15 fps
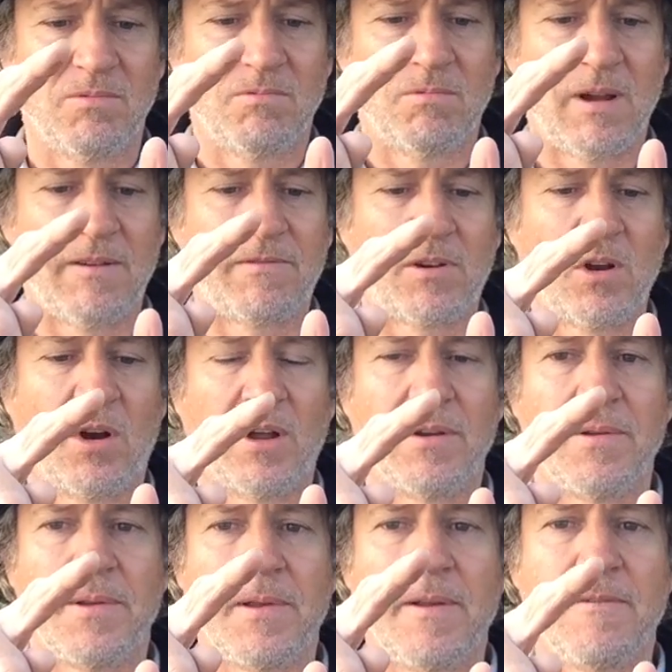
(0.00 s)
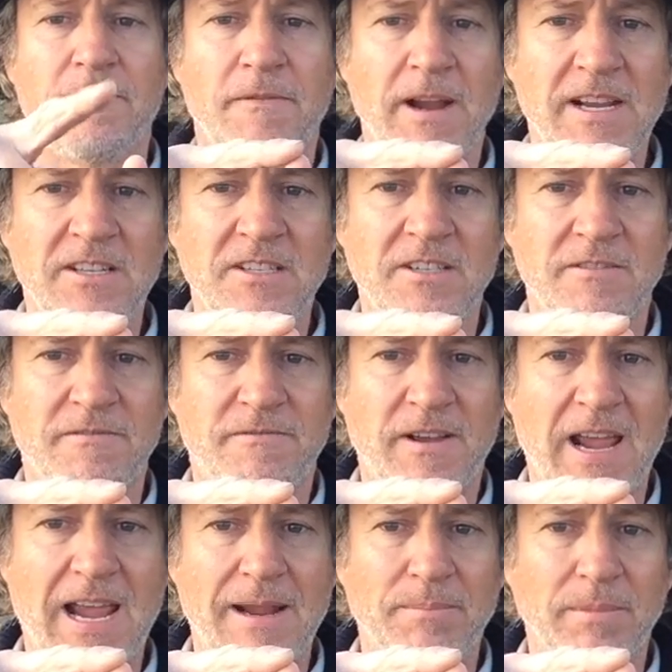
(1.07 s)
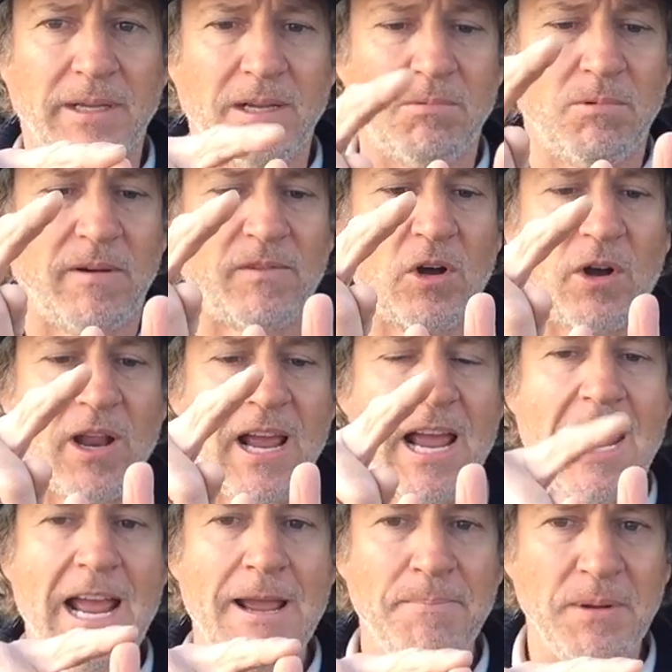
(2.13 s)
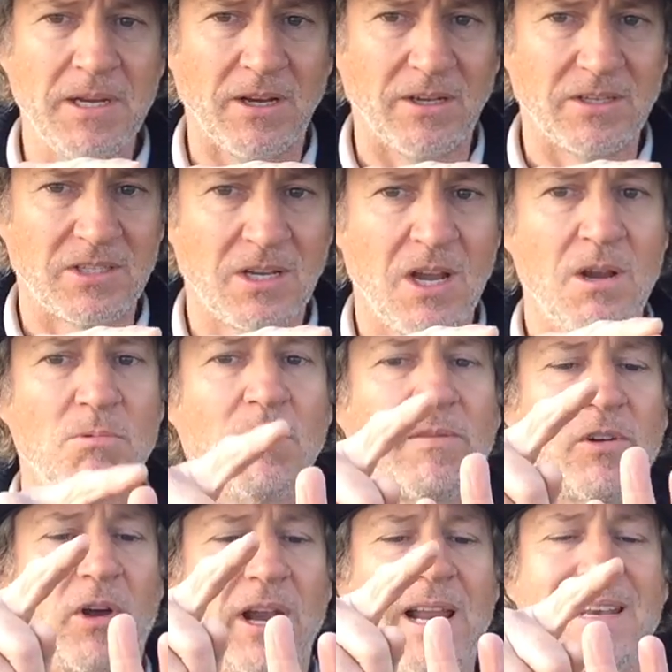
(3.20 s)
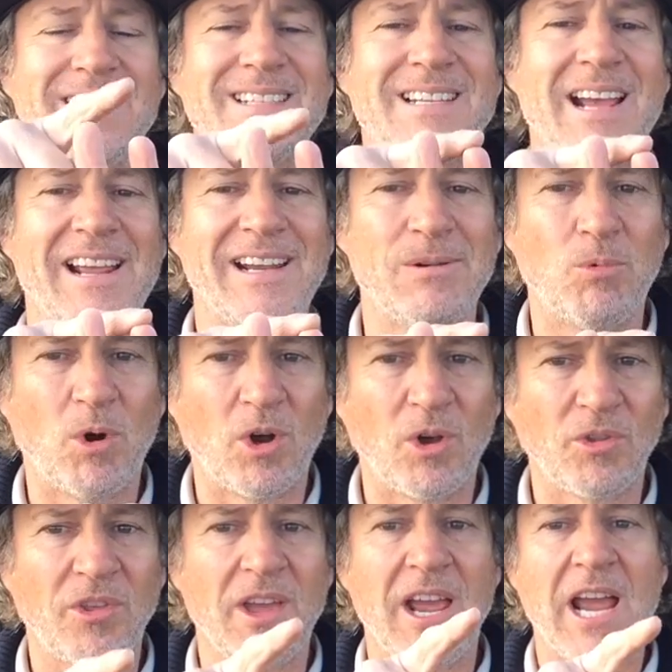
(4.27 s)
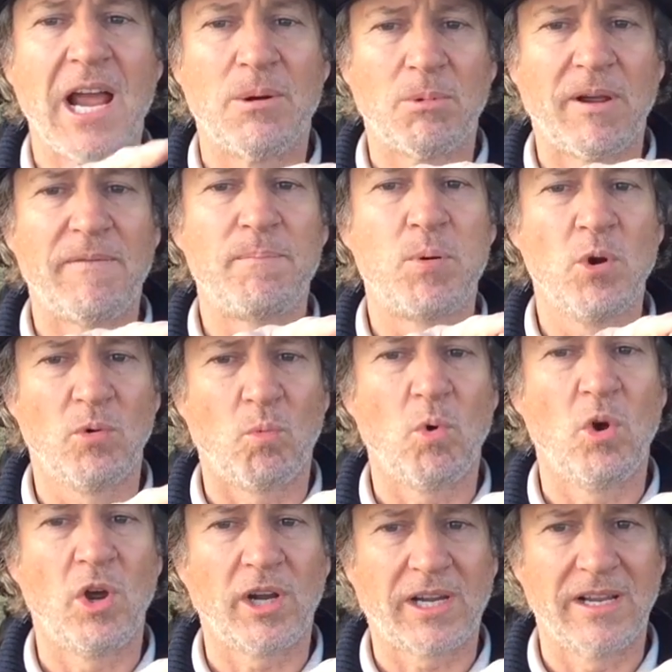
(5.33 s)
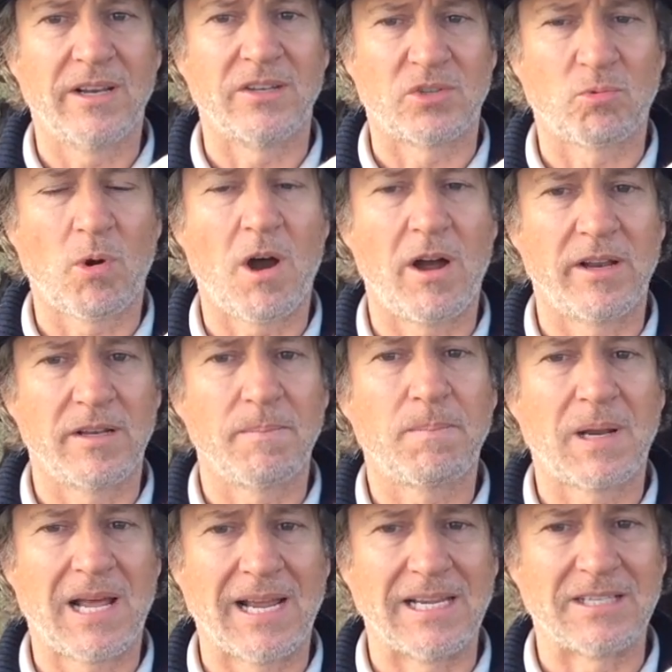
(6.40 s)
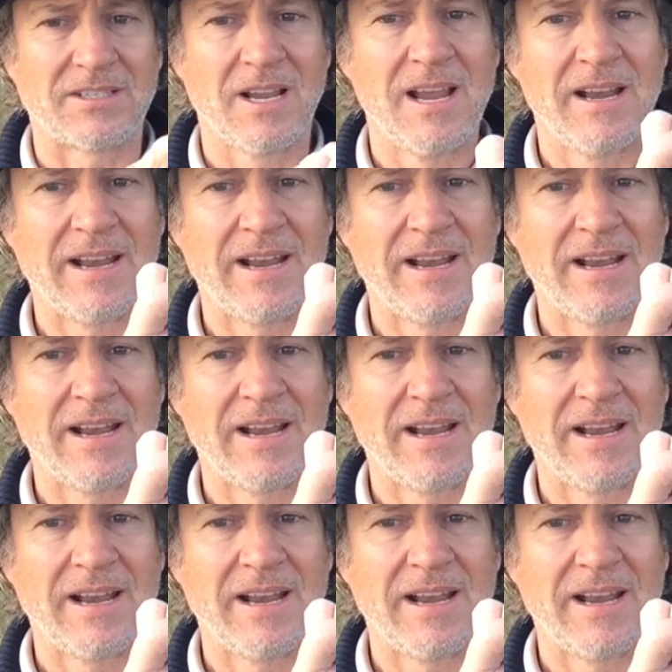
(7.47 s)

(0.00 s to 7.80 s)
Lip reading: We've got friends and family. We've got happiness. We've got understanding wealth, and we've put work in its right place.